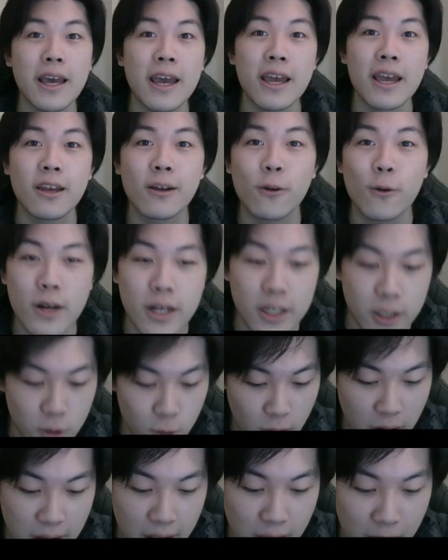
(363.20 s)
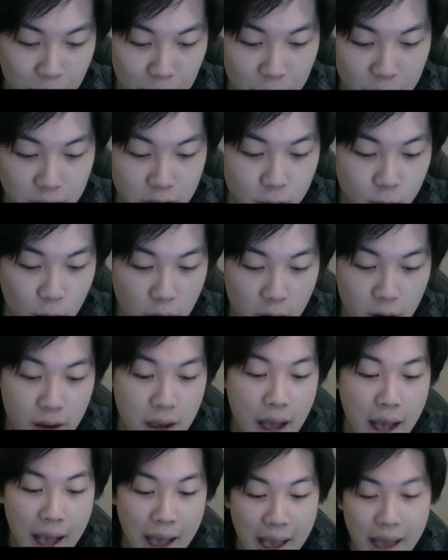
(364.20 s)
increased rate up as well.
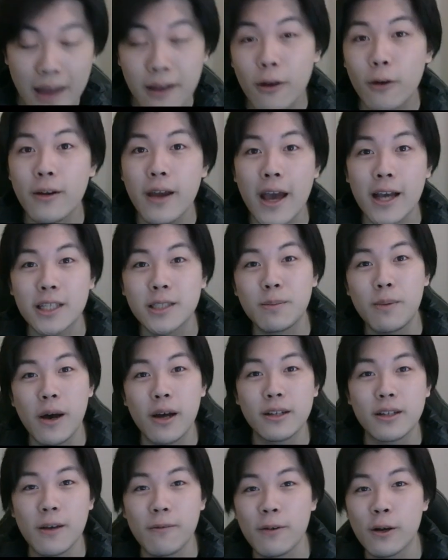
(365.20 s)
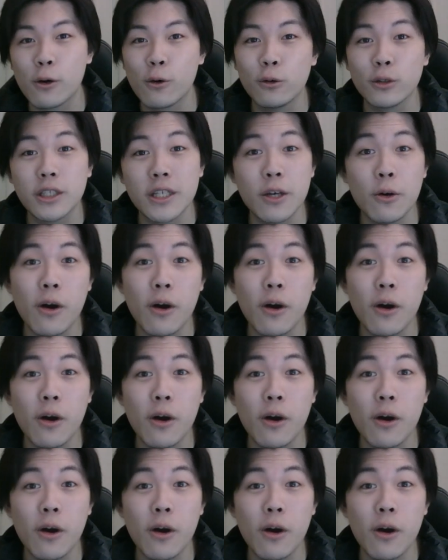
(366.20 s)
And on Expert difficulty,